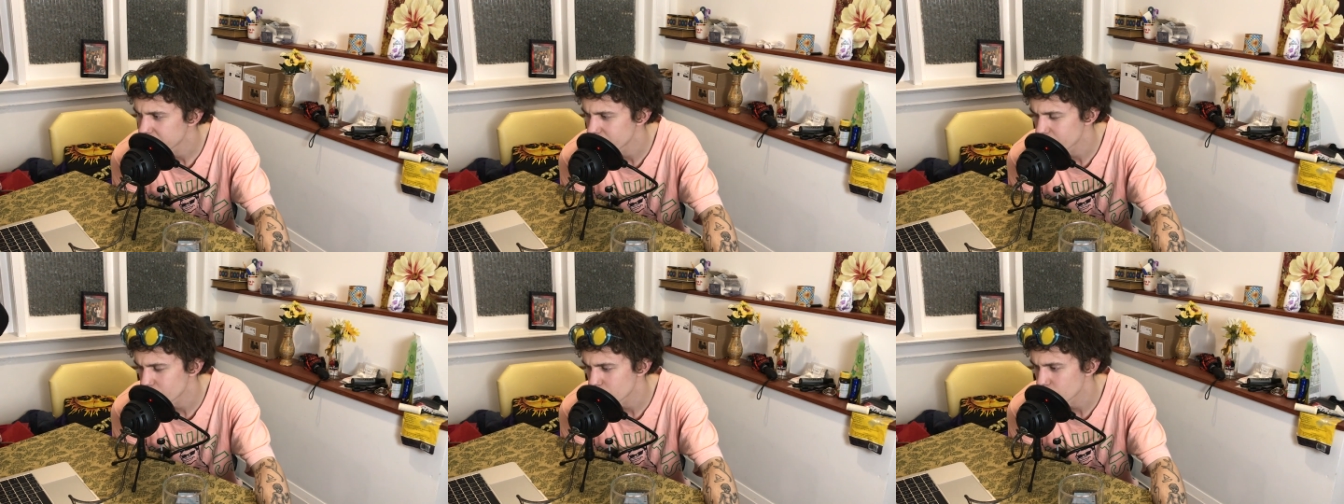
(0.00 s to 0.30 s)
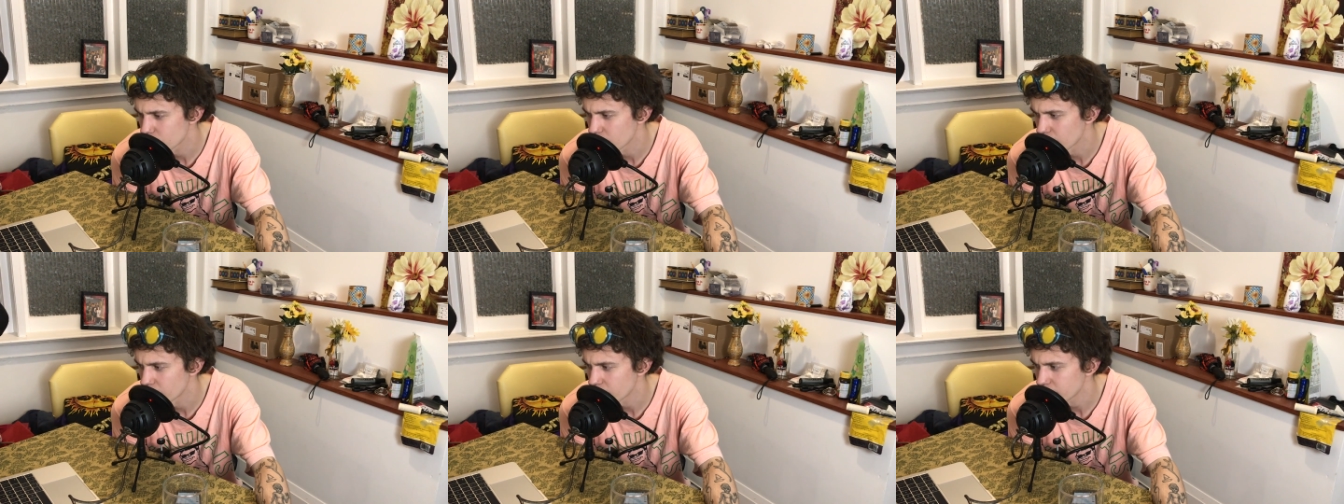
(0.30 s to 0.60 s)
Just
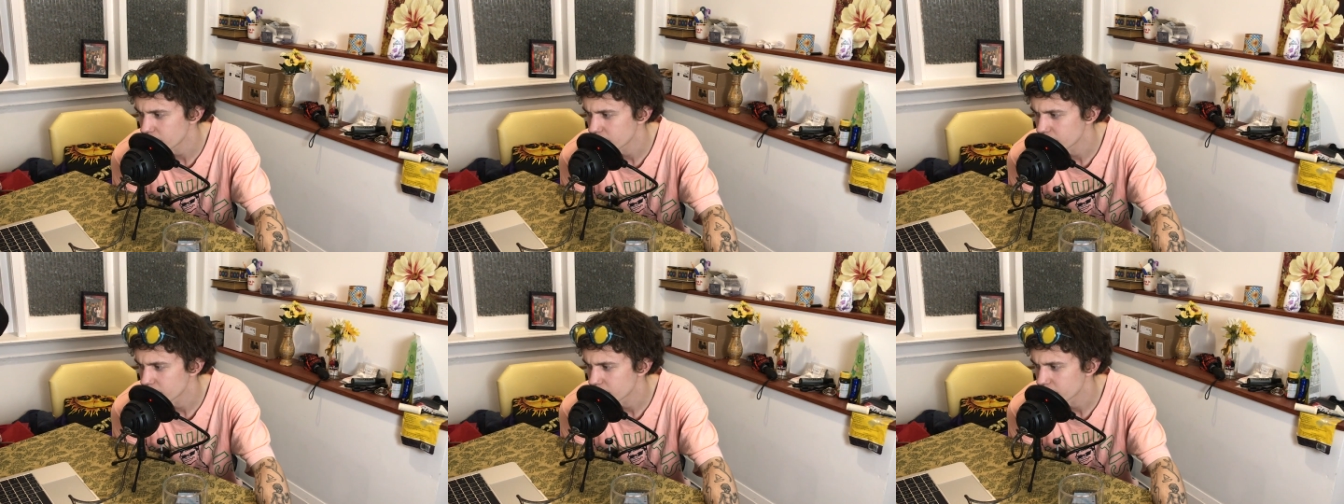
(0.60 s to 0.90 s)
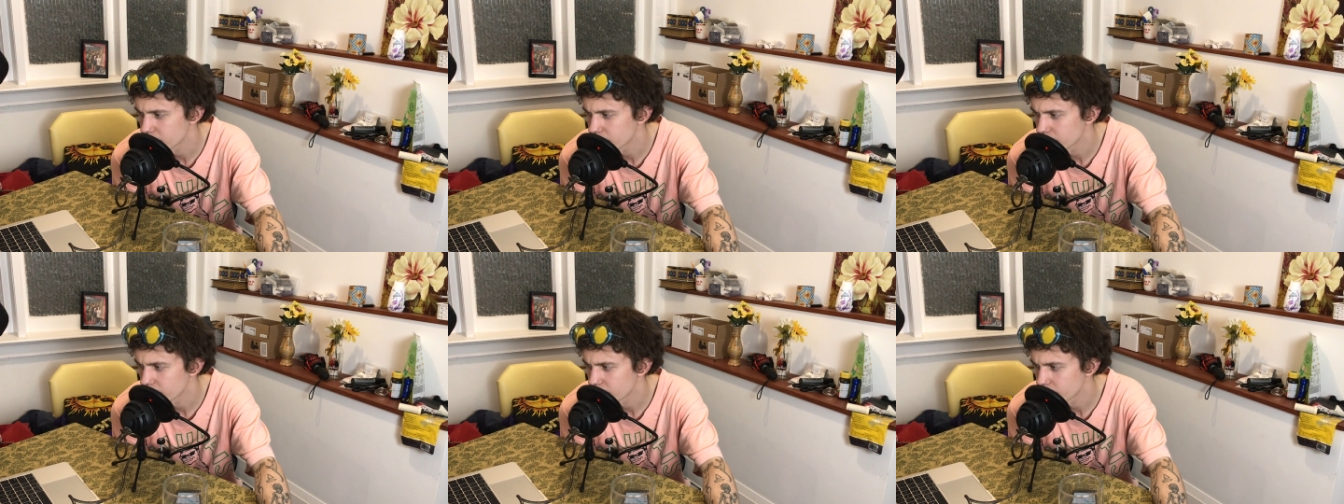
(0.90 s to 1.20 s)
chill.
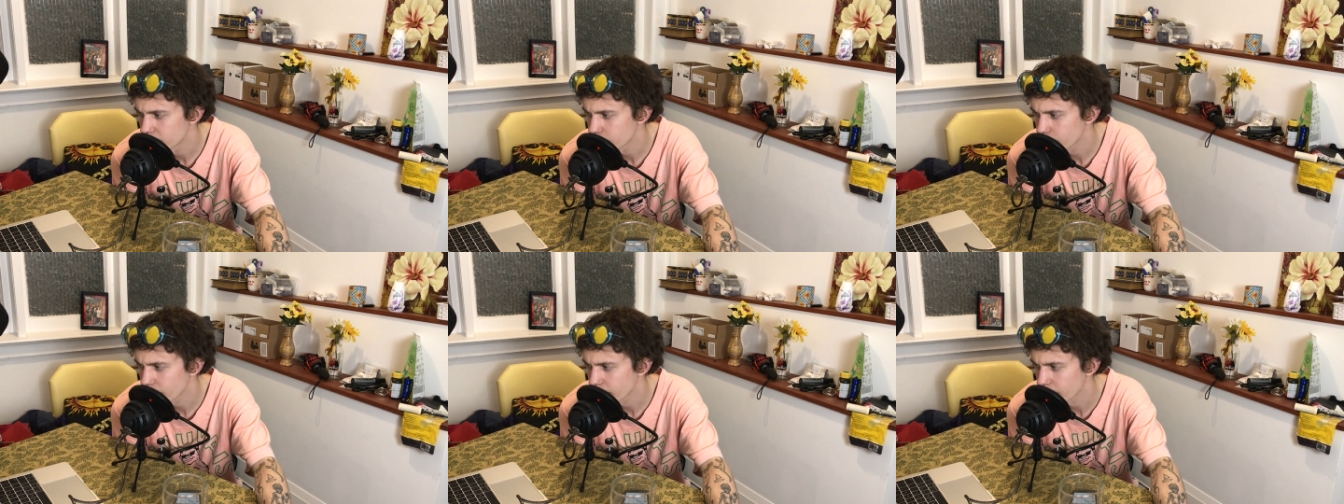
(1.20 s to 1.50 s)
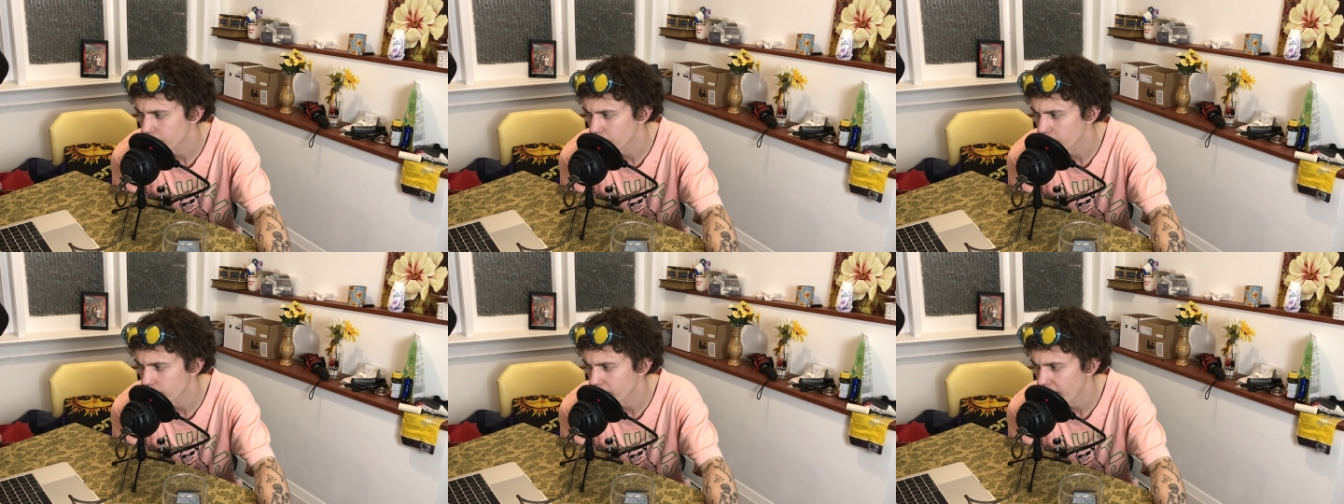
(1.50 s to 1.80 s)

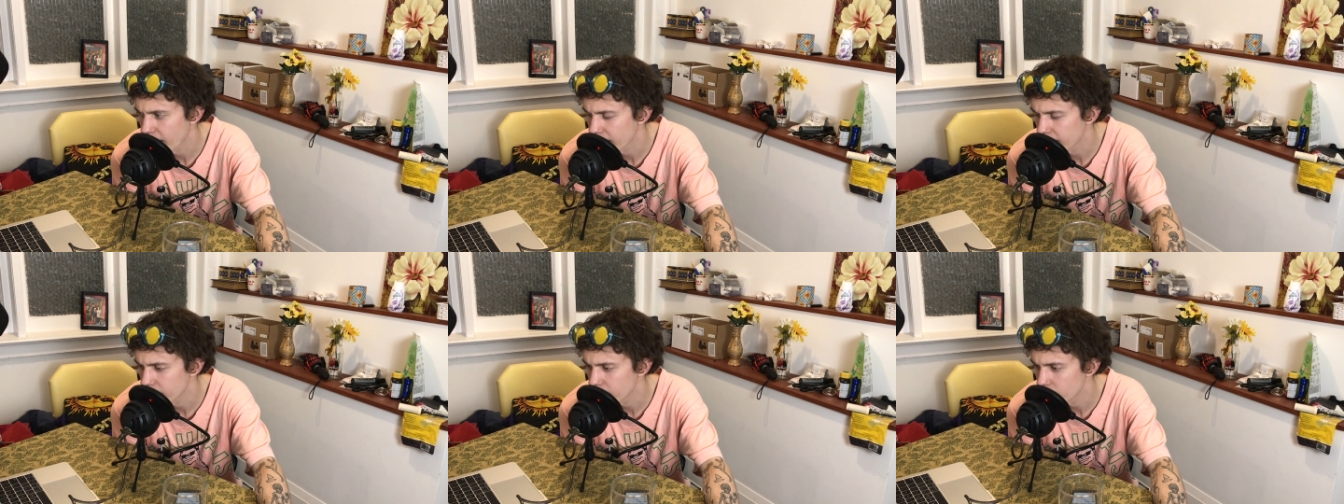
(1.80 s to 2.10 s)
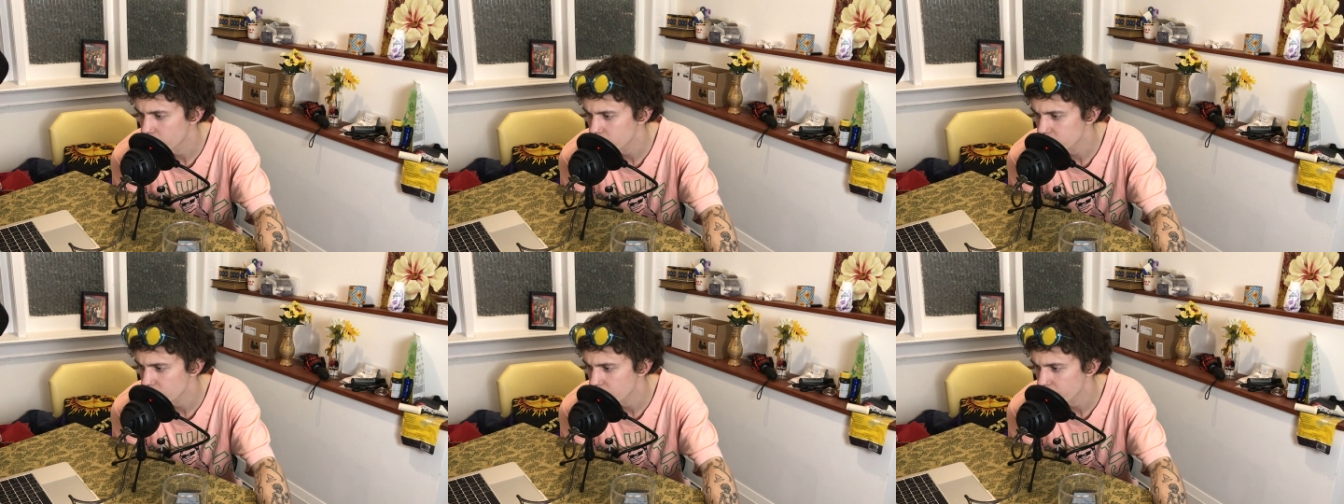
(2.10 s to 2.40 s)
Probably go to a
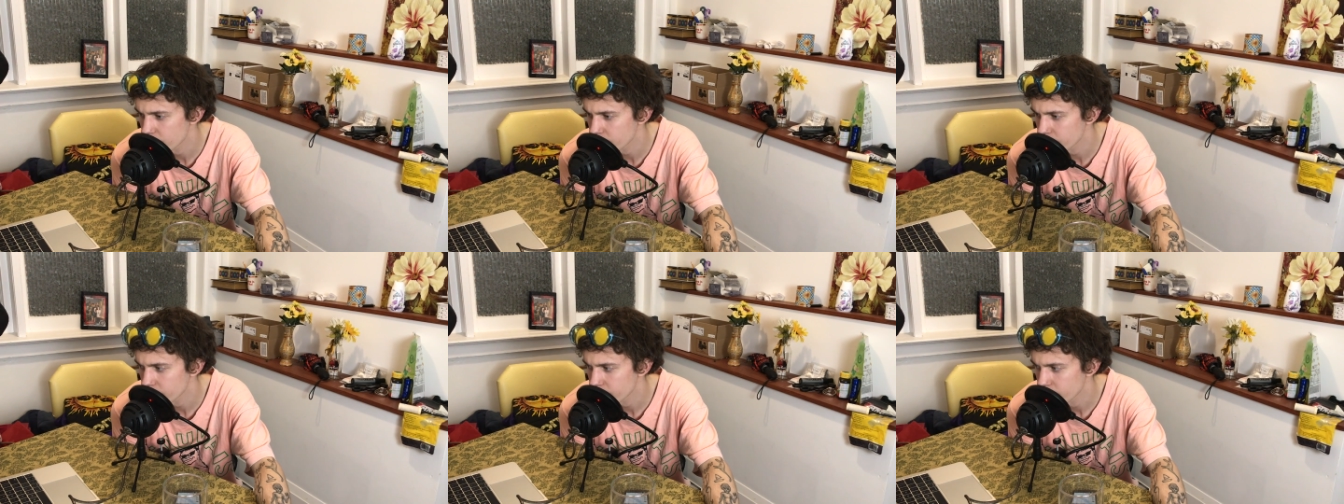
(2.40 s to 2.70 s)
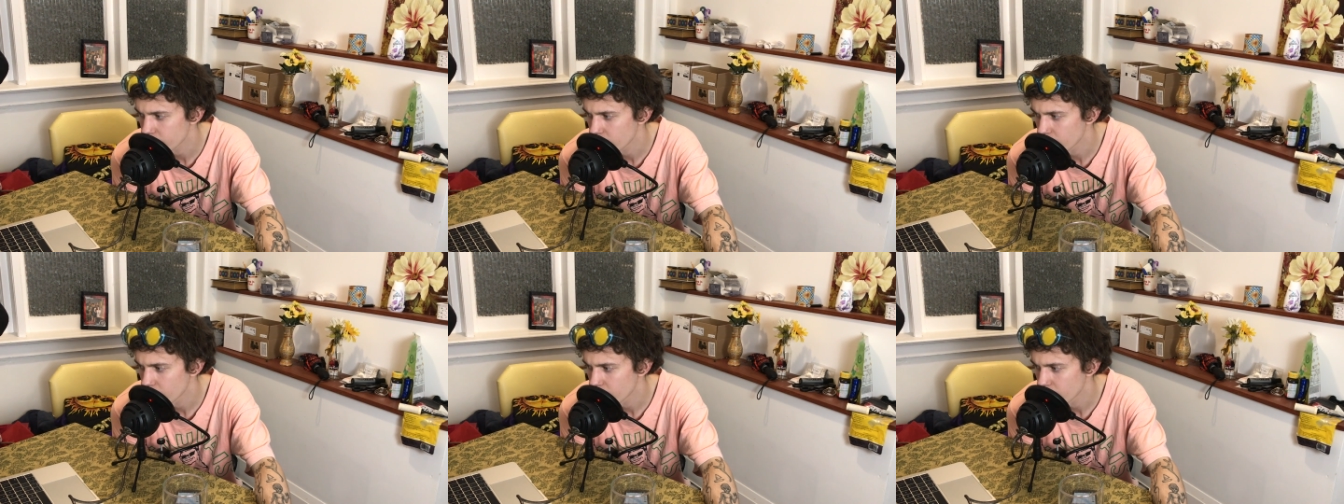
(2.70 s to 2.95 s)
patio or something.